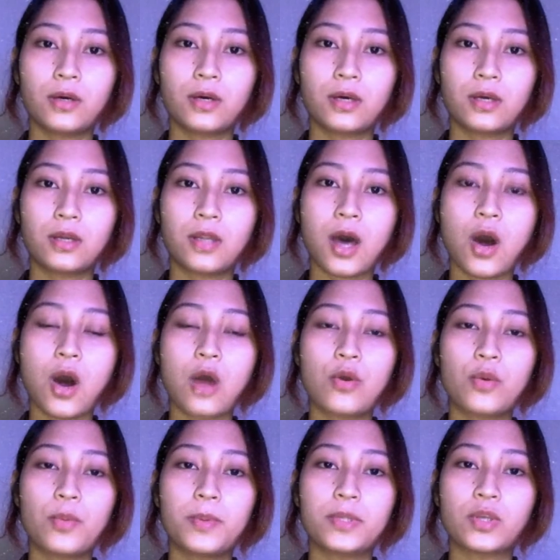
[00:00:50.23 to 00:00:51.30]
now I will
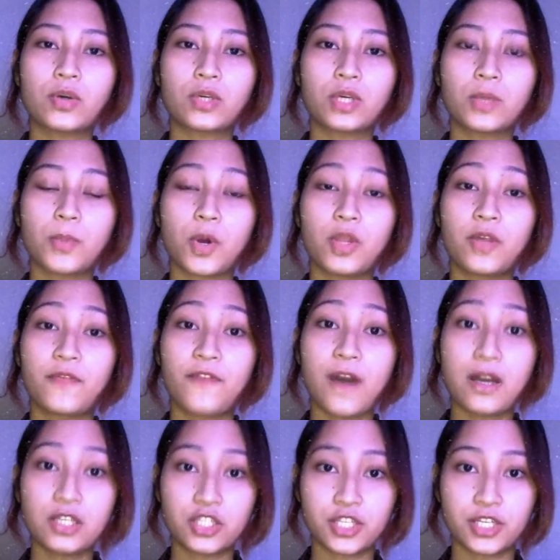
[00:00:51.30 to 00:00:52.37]
be talking about the
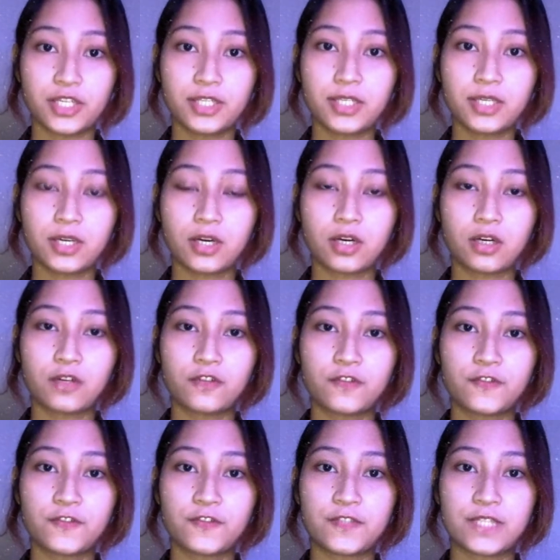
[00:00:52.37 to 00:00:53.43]
functions of
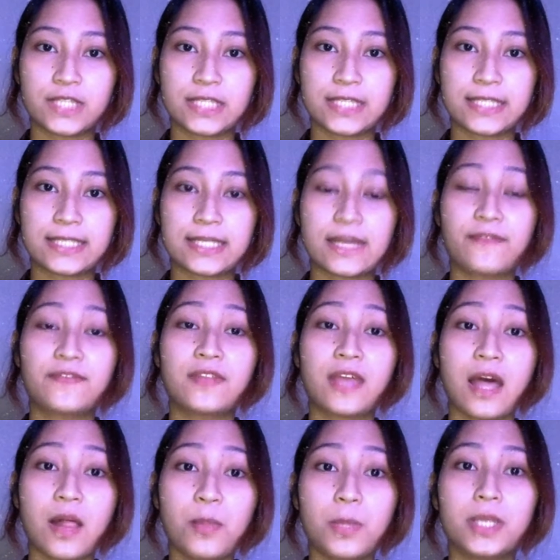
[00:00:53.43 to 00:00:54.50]
the safety
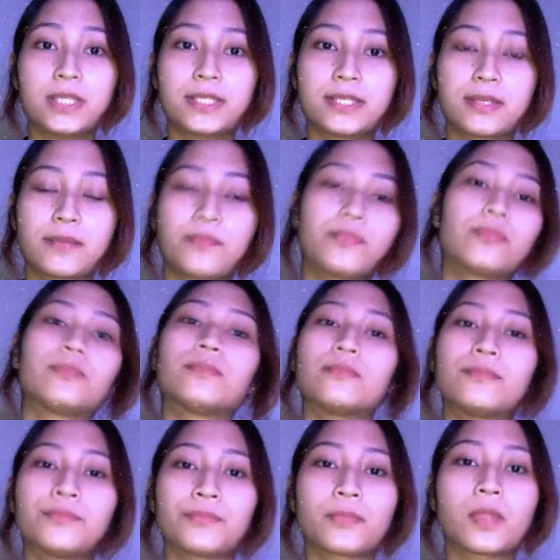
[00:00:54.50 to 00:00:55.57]
helmets.
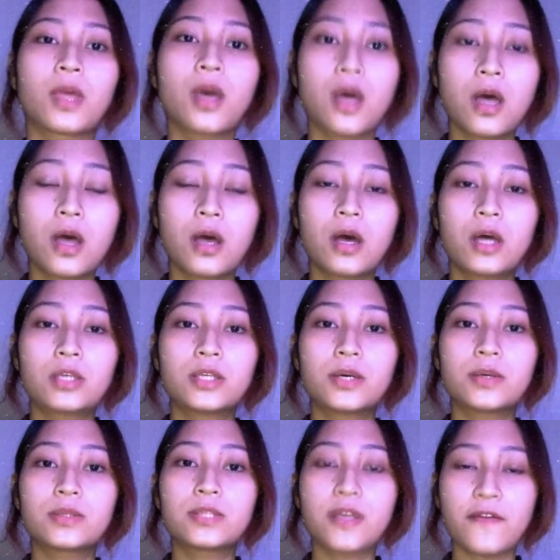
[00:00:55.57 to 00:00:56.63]
So
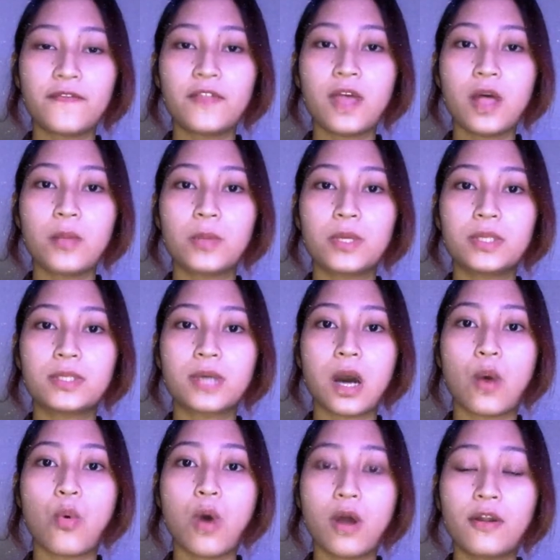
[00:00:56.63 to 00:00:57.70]
safety helmets are
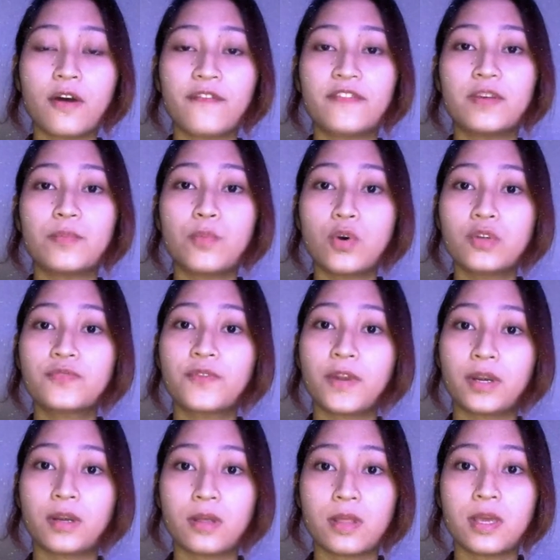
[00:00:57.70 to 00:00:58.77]
one of the most
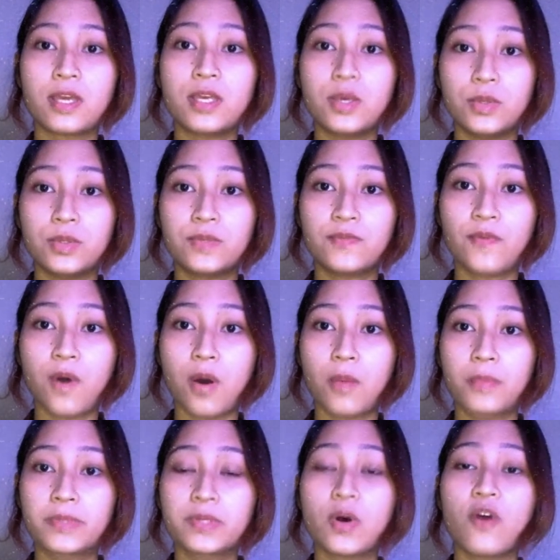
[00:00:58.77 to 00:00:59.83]
frequently used
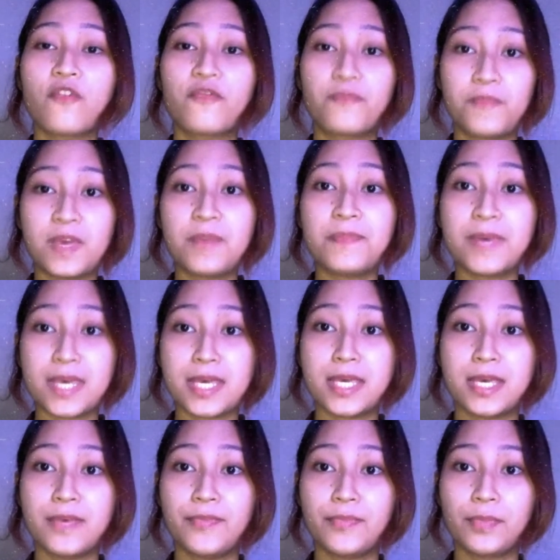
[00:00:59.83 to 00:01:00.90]
forms of PPE.
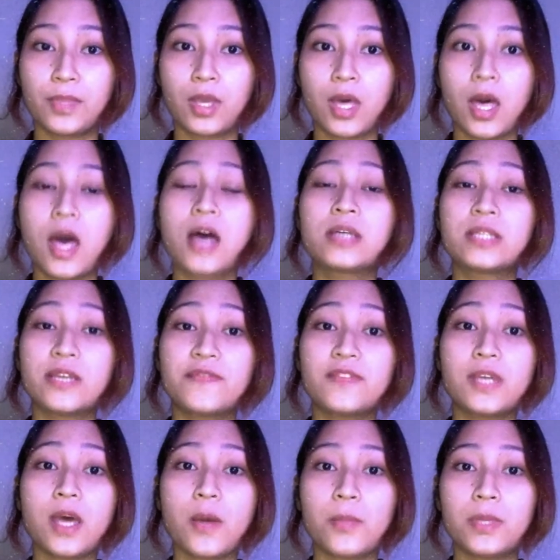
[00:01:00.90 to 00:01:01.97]
Safety
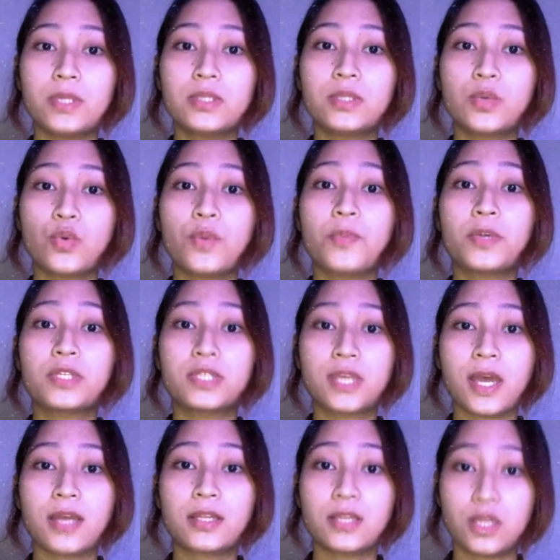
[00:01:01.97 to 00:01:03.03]
helmets will
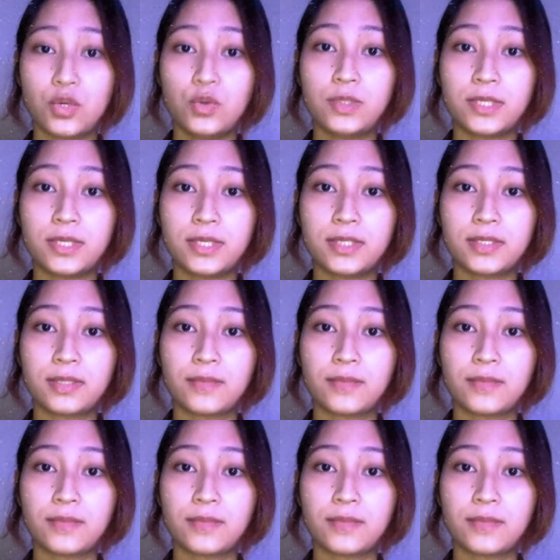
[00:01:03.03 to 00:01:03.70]
protect the user's